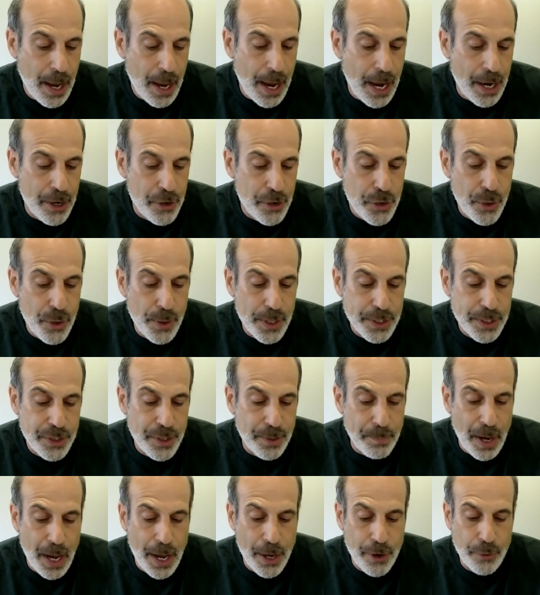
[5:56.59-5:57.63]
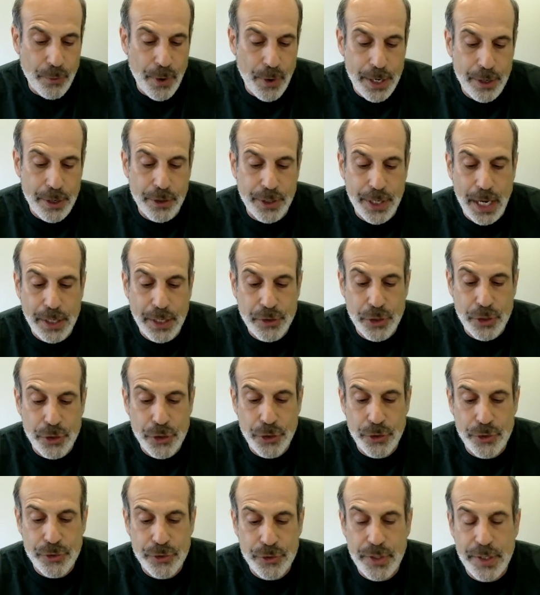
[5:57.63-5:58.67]
And you, as the moderator, get to
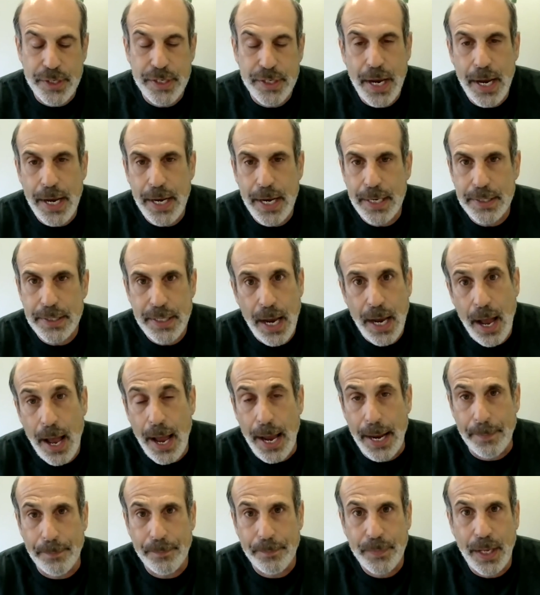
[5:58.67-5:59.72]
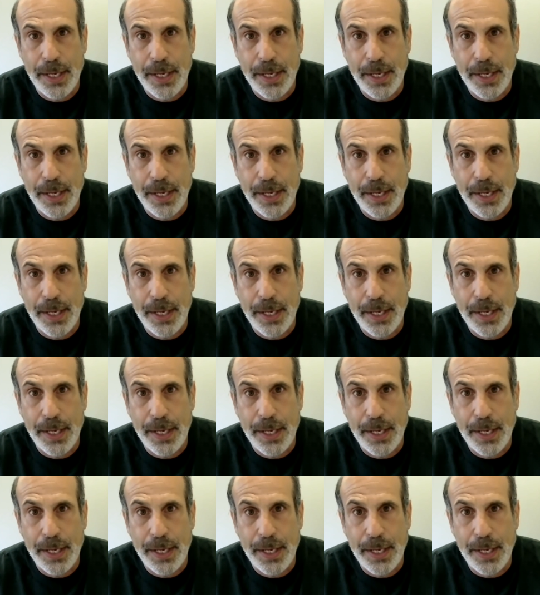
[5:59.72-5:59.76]
choose the day and time.